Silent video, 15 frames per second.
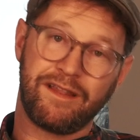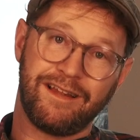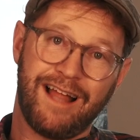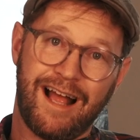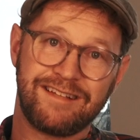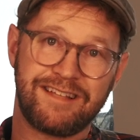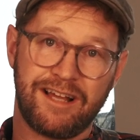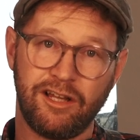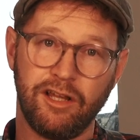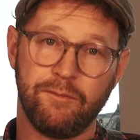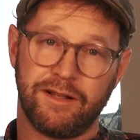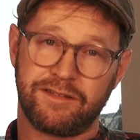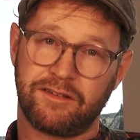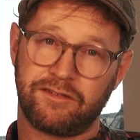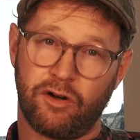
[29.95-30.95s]
of the last
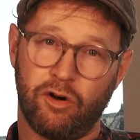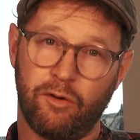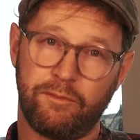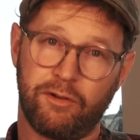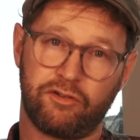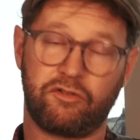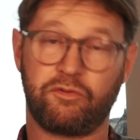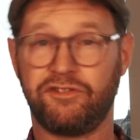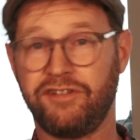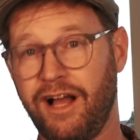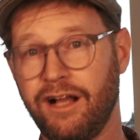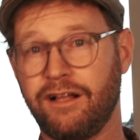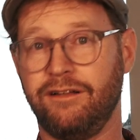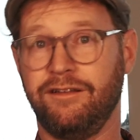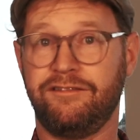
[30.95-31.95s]
elements that the home builders would
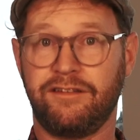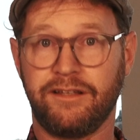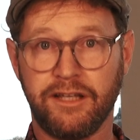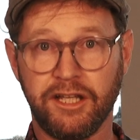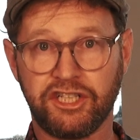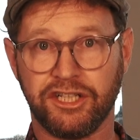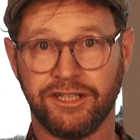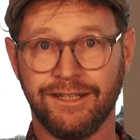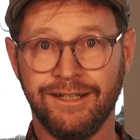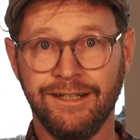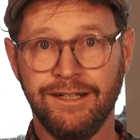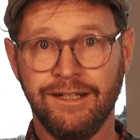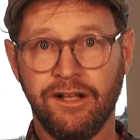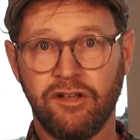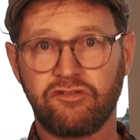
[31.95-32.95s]
tackle is the kitchen.
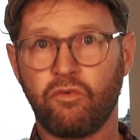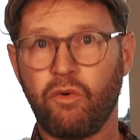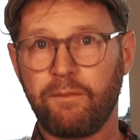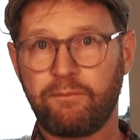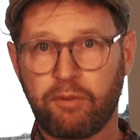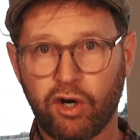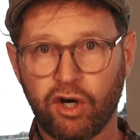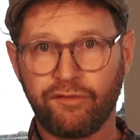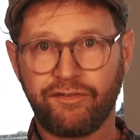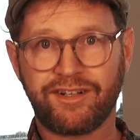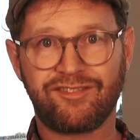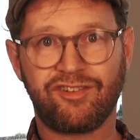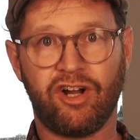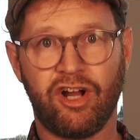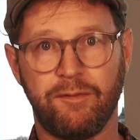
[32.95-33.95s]
So what perfect
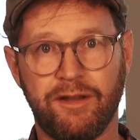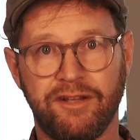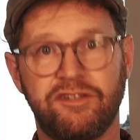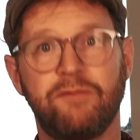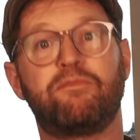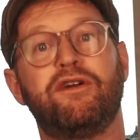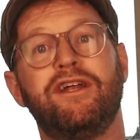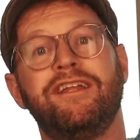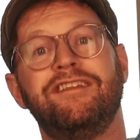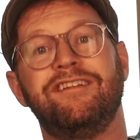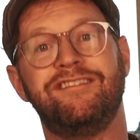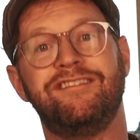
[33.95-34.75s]
timing to bring the